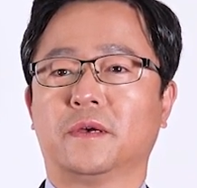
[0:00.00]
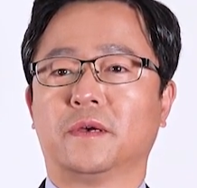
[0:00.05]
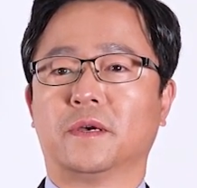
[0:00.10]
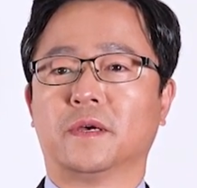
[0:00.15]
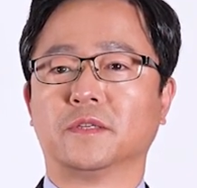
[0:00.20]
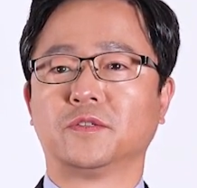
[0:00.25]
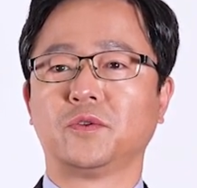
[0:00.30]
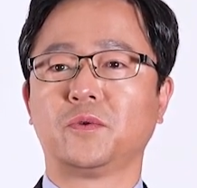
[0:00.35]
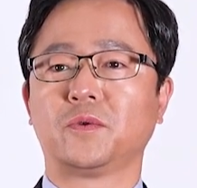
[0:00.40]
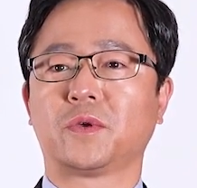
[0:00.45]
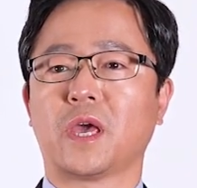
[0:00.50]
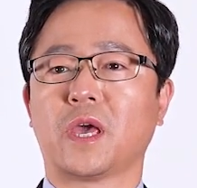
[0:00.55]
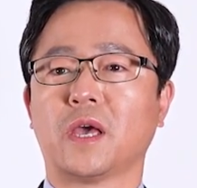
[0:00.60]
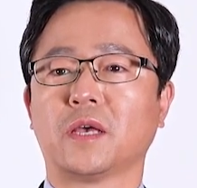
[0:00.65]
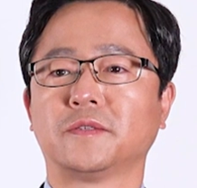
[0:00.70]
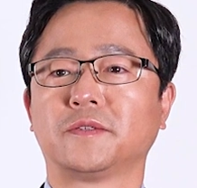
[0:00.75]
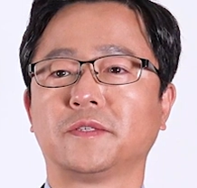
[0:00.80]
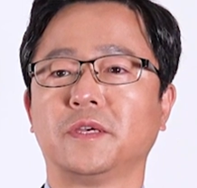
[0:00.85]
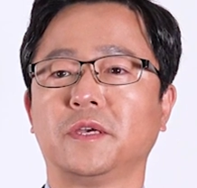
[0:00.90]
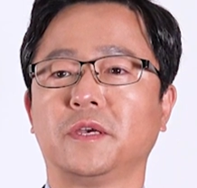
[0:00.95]
As you
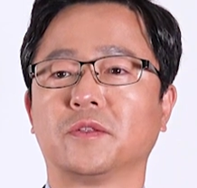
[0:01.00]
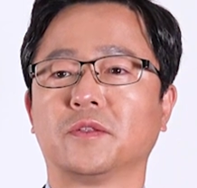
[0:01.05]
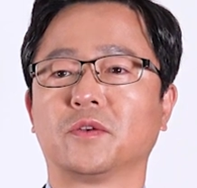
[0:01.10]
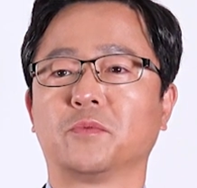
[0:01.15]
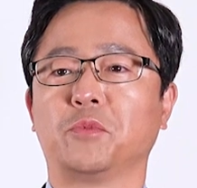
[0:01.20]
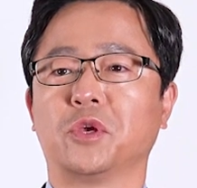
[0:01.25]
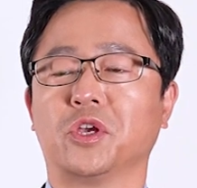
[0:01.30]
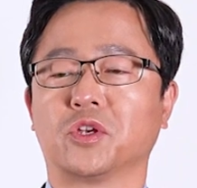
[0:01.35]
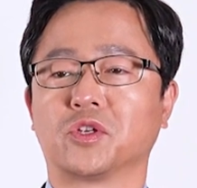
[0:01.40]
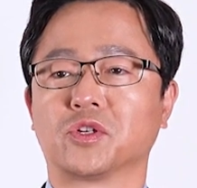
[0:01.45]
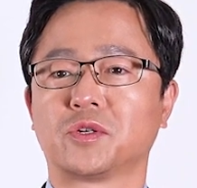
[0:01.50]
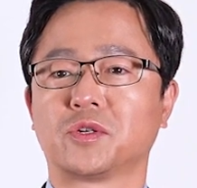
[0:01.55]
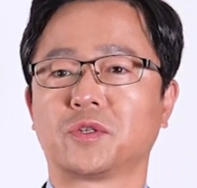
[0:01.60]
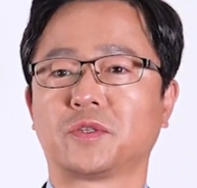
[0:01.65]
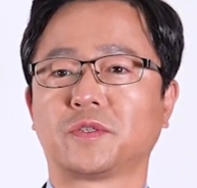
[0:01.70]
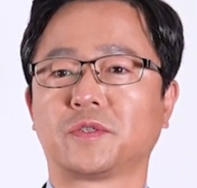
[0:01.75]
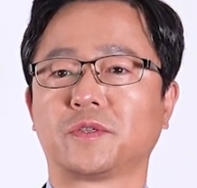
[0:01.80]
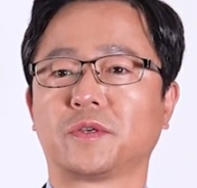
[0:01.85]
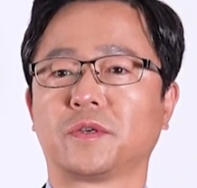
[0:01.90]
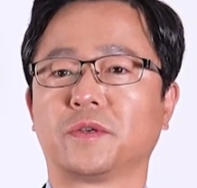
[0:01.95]
can see in the
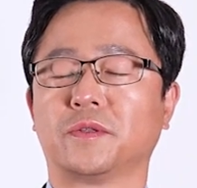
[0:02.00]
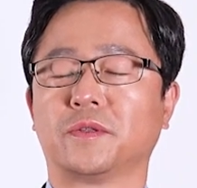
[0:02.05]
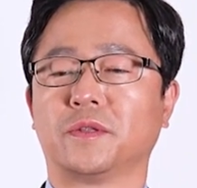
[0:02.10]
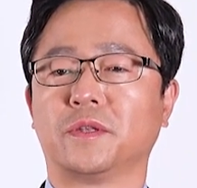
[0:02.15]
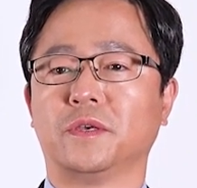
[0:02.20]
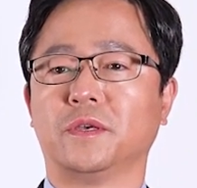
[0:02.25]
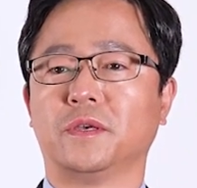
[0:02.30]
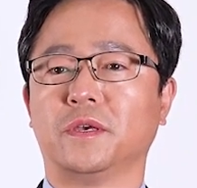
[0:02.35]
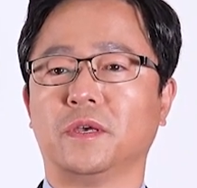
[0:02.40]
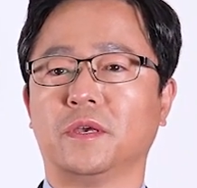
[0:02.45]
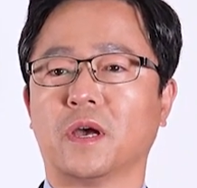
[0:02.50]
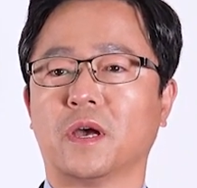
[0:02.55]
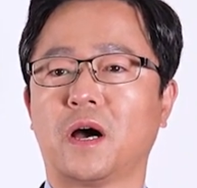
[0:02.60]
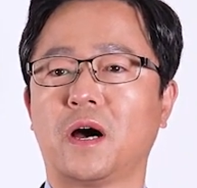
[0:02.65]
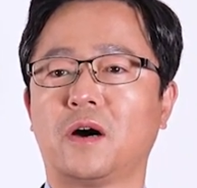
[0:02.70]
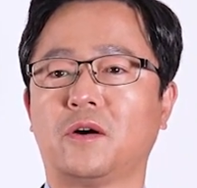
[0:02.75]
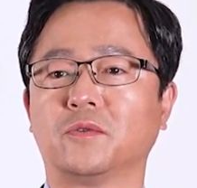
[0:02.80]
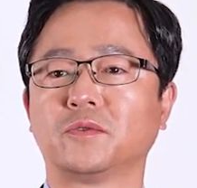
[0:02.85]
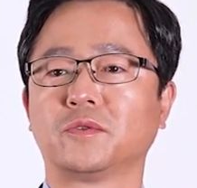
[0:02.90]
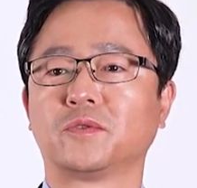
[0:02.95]
pictures, the
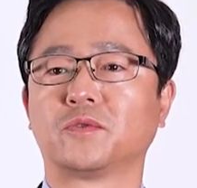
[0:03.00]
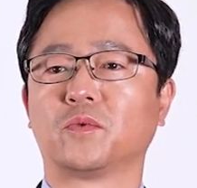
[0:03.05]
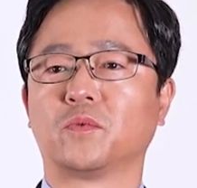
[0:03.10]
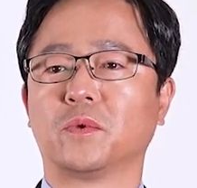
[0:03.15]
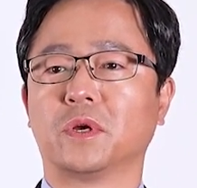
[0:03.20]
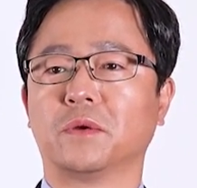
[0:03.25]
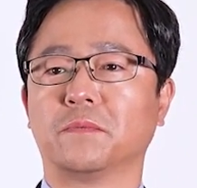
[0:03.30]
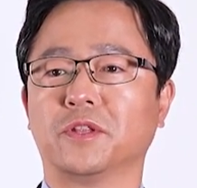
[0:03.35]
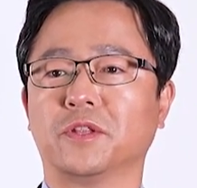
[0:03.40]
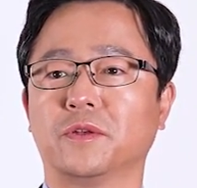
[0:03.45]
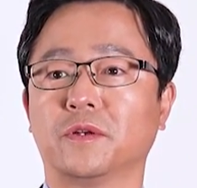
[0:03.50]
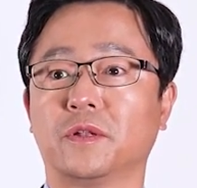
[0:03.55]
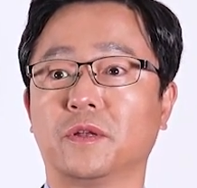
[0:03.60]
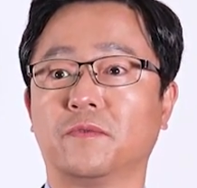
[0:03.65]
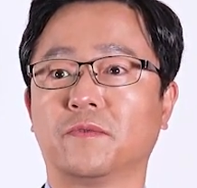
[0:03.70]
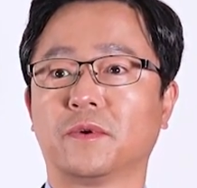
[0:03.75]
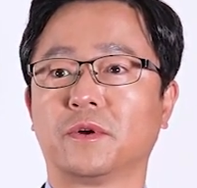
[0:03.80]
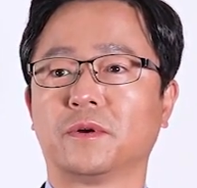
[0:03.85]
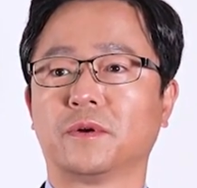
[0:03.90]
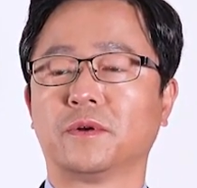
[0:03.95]
e-house will be
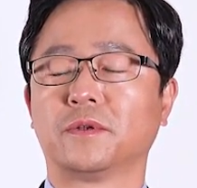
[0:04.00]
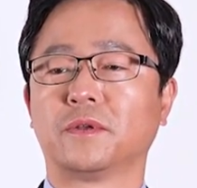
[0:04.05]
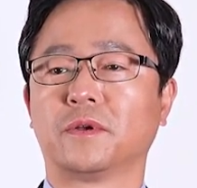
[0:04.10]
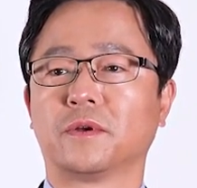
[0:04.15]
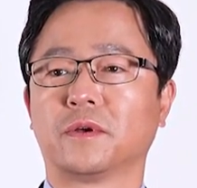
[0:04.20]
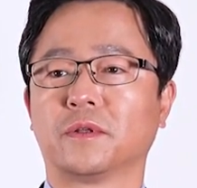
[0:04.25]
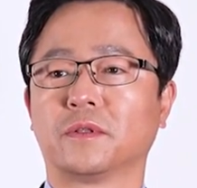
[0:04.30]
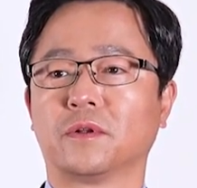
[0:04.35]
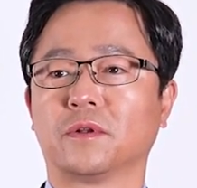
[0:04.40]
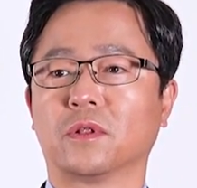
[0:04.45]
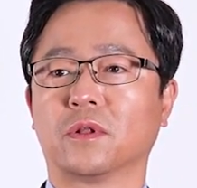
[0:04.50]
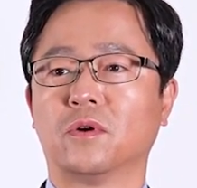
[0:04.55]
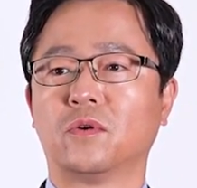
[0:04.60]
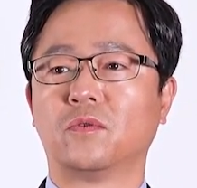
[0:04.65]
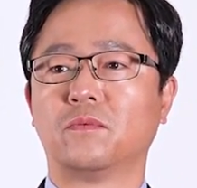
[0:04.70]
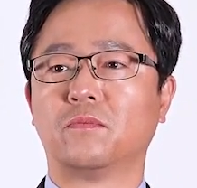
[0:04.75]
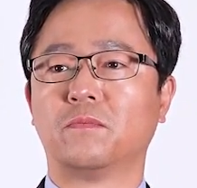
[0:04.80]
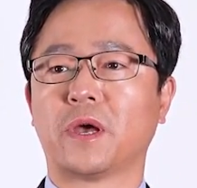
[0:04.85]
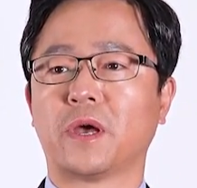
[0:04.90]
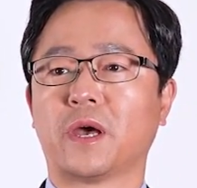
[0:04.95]
delivered on a
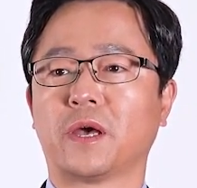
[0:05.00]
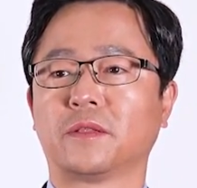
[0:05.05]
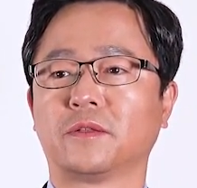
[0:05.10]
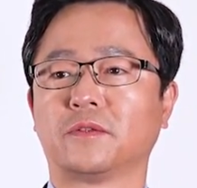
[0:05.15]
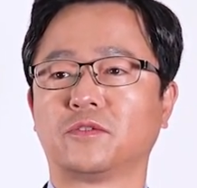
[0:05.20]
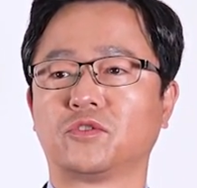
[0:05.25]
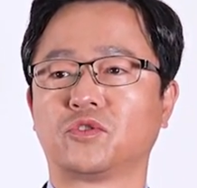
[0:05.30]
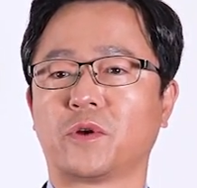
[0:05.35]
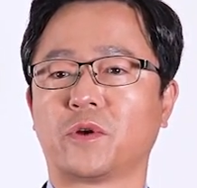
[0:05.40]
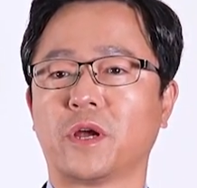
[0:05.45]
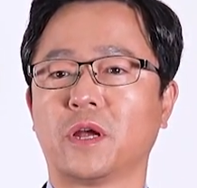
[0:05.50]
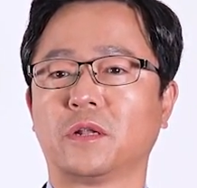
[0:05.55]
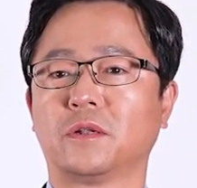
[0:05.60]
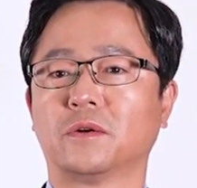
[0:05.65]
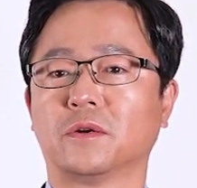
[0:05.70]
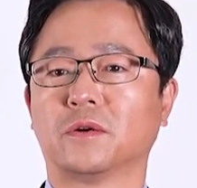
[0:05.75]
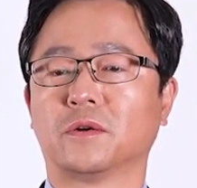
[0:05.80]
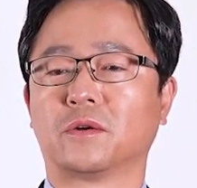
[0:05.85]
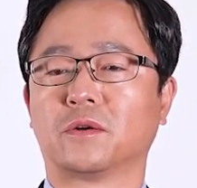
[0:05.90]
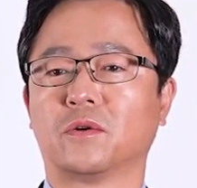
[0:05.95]
low-bed
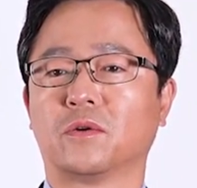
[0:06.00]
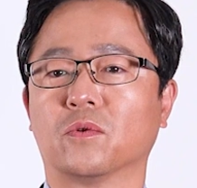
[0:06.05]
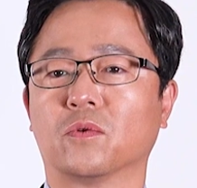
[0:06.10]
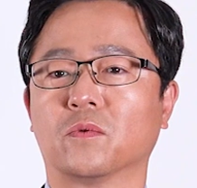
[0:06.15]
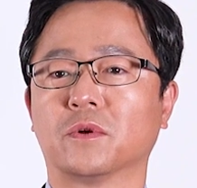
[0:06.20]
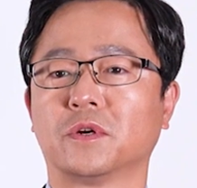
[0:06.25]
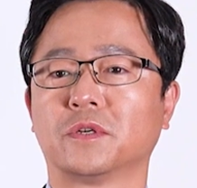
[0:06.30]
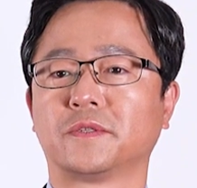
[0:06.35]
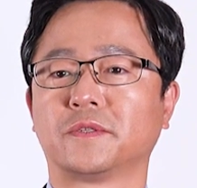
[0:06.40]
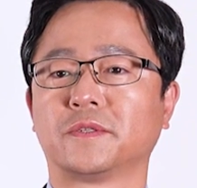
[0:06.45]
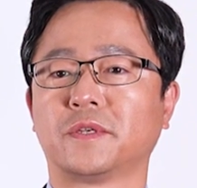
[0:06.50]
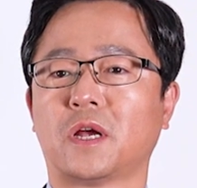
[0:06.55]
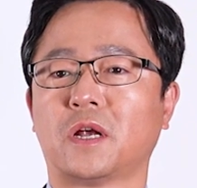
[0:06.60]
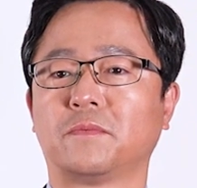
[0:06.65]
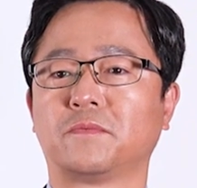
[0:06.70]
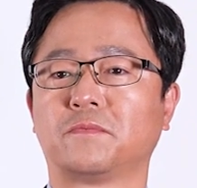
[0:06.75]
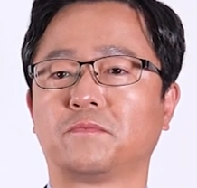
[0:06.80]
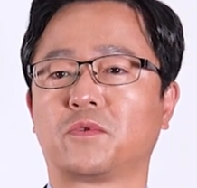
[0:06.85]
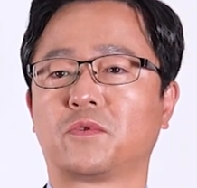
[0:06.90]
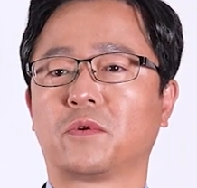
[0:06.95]
trailer or
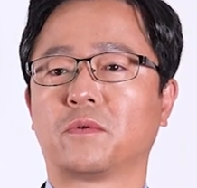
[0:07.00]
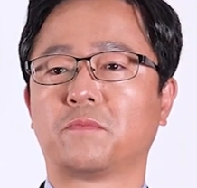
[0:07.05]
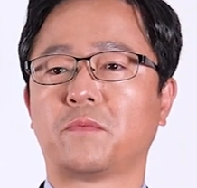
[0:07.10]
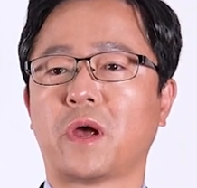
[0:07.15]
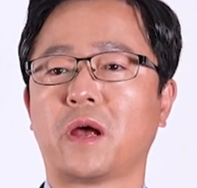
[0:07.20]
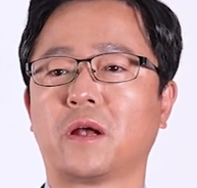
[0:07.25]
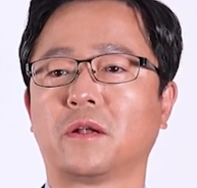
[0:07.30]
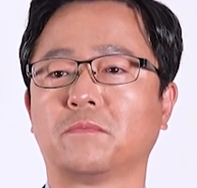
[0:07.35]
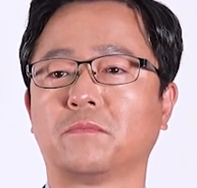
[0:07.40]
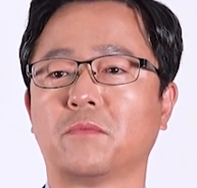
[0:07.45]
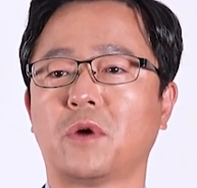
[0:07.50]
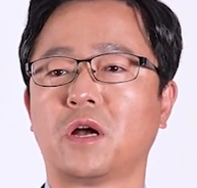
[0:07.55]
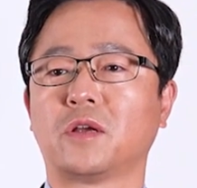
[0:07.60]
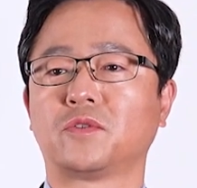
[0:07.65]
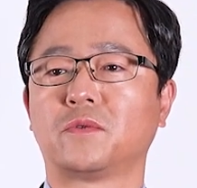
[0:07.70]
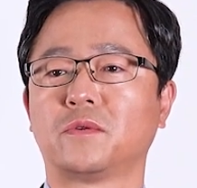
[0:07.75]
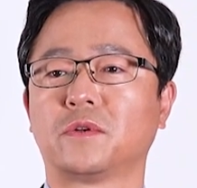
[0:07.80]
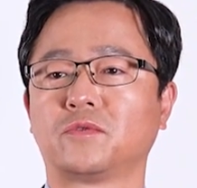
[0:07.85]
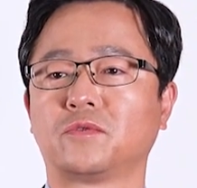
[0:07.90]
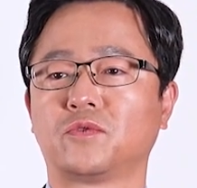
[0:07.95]
self-propelled
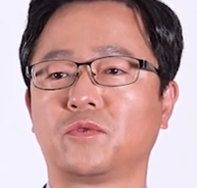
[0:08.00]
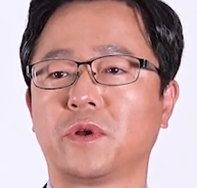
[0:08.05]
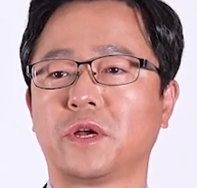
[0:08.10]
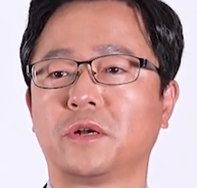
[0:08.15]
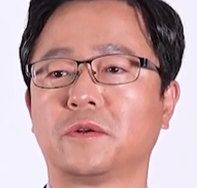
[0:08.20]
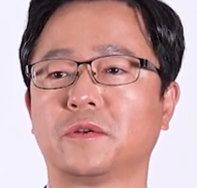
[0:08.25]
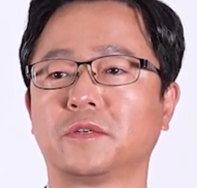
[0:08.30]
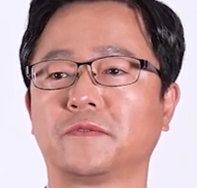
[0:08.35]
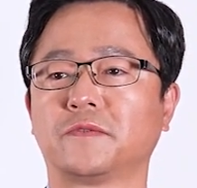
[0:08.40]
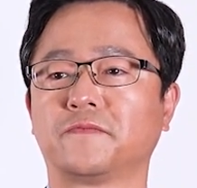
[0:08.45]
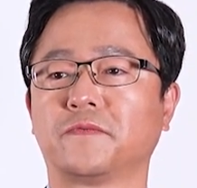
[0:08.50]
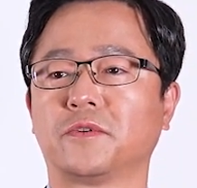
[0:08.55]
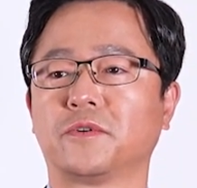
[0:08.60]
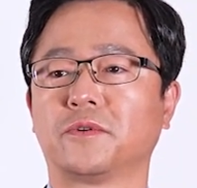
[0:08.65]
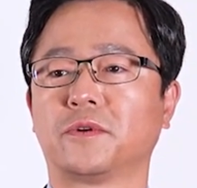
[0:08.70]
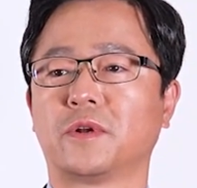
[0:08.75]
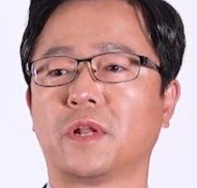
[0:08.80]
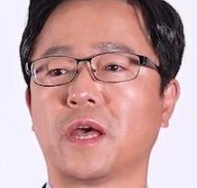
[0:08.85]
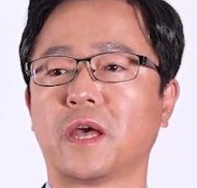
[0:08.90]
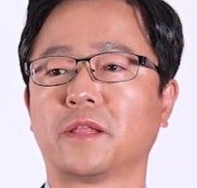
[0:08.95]
modular trailers
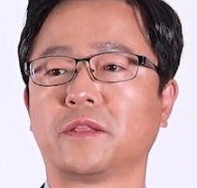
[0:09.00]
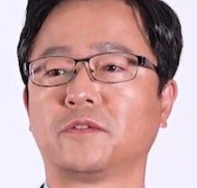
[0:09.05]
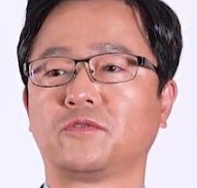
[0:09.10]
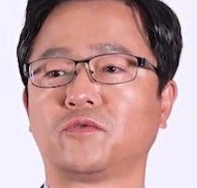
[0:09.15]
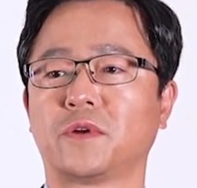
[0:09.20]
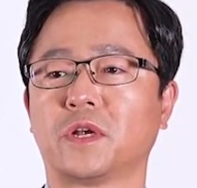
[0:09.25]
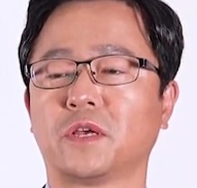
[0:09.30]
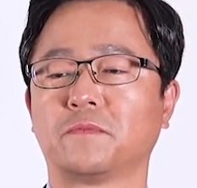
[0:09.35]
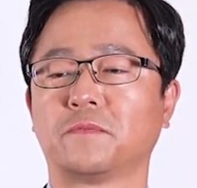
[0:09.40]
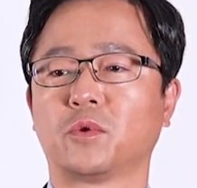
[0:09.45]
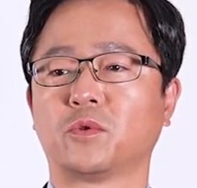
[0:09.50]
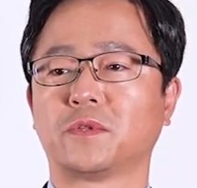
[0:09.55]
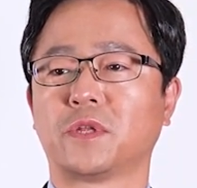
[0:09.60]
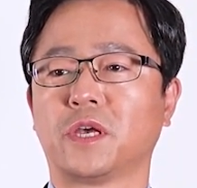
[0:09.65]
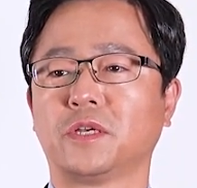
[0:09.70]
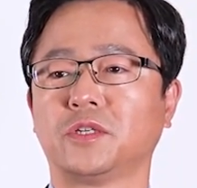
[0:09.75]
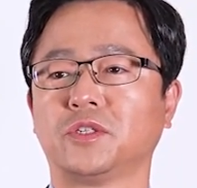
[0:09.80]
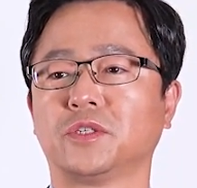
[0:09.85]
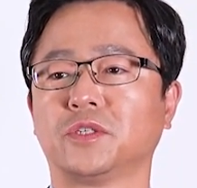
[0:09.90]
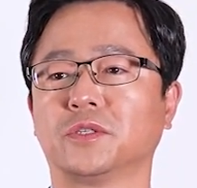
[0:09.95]
for land
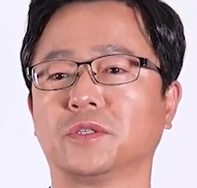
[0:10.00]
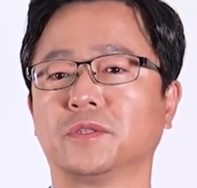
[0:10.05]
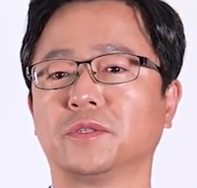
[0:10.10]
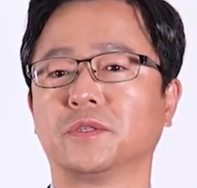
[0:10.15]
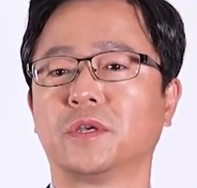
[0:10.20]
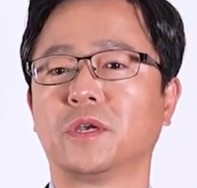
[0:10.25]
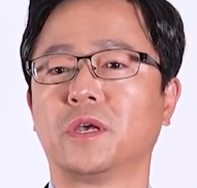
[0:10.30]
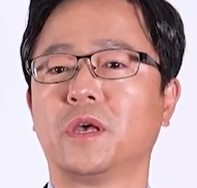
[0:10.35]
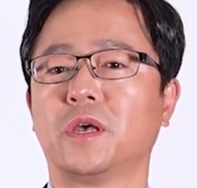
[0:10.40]
transportation,